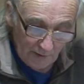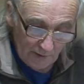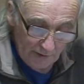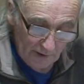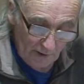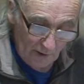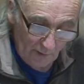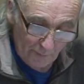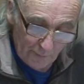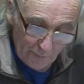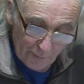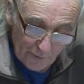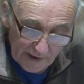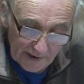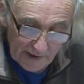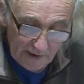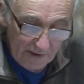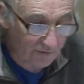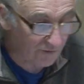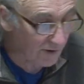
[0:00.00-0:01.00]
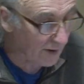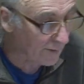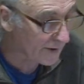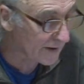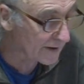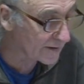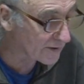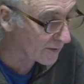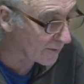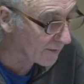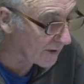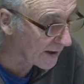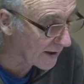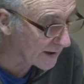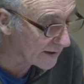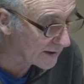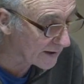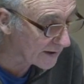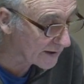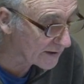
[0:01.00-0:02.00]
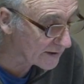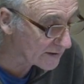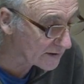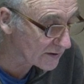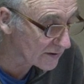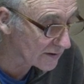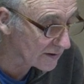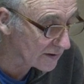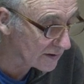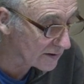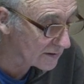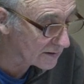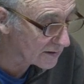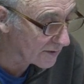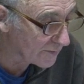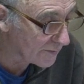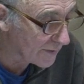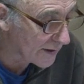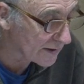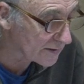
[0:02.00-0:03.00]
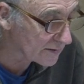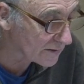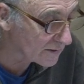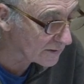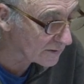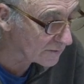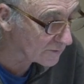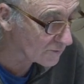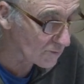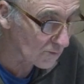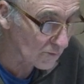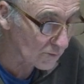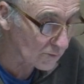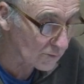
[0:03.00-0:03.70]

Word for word: So, bring its remedy to mind is in Tibetan,